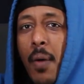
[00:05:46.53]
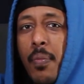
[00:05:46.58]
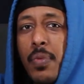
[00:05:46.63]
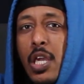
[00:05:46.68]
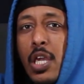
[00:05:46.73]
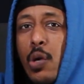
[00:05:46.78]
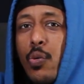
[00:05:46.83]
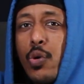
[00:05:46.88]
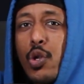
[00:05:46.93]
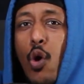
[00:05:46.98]

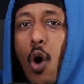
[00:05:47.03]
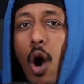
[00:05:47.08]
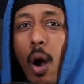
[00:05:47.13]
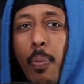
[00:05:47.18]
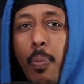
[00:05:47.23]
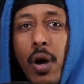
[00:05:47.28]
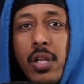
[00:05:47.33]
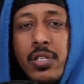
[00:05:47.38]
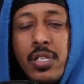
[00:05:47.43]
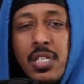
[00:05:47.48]
He would go
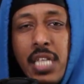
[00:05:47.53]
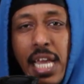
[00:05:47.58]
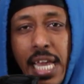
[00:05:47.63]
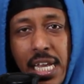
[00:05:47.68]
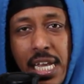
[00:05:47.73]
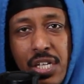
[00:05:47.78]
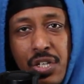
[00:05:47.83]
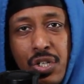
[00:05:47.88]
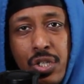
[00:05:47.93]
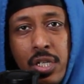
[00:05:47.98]
up on
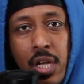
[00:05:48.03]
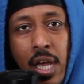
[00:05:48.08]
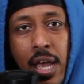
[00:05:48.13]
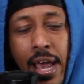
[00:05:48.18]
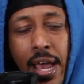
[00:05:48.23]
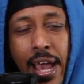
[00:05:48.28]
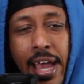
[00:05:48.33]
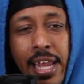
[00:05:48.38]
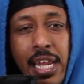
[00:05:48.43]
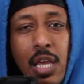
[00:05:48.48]
stage
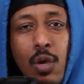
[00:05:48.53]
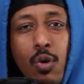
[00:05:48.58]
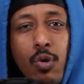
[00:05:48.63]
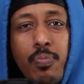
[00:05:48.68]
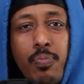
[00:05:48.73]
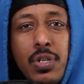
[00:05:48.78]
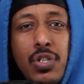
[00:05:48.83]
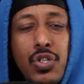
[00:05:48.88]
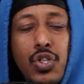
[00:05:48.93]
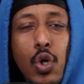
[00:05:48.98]
and he
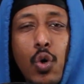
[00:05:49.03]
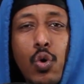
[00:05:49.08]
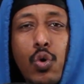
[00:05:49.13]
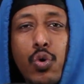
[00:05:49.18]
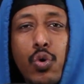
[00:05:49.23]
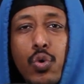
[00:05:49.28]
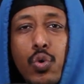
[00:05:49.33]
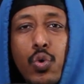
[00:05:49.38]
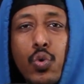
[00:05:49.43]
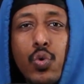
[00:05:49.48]
would be so
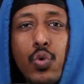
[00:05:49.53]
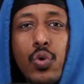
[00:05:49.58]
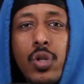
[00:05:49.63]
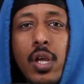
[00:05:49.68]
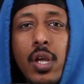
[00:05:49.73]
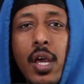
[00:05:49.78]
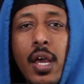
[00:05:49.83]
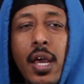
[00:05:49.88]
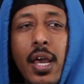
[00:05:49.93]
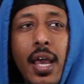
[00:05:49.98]
crude
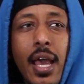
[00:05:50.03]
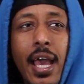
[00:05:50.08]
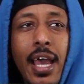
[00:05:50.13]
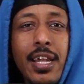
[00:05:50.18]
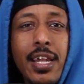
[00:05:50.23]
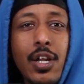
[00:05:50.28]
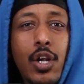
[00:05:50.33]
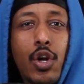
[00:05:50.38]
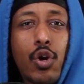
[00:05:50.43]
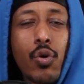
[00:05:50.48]

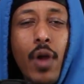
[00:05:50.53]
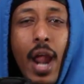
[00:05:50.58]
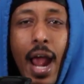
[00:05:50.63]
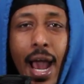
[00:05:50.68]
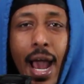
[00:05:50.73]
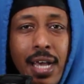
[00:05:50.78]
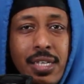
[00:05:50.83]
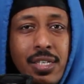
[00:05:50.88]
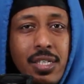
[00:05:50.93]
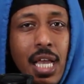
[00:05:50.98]
and
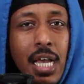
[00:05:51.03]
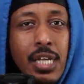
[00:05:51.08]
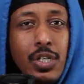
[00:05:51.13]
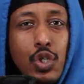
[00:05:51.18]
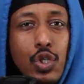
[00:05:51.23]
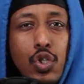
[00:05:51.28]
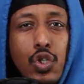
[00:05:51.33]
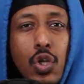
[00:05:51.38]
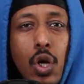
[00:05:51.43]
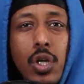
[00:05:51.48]
crass and
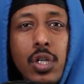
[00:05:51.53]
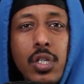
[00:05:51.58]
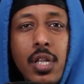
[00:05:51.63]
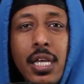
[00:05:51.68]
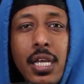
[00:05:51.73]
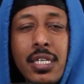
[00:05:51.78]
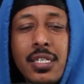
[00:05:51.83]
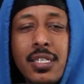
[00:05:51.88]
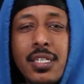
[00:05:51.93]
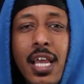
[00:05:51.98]
just start
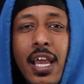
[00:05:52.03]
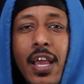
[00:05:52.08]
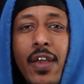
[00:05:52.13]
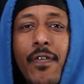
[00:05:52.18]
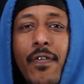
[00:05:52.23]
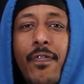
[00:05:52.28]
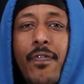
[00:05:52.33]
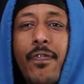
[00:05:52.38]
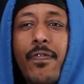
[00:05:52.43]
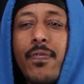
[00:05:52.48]
like
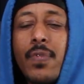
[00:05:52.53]
saying,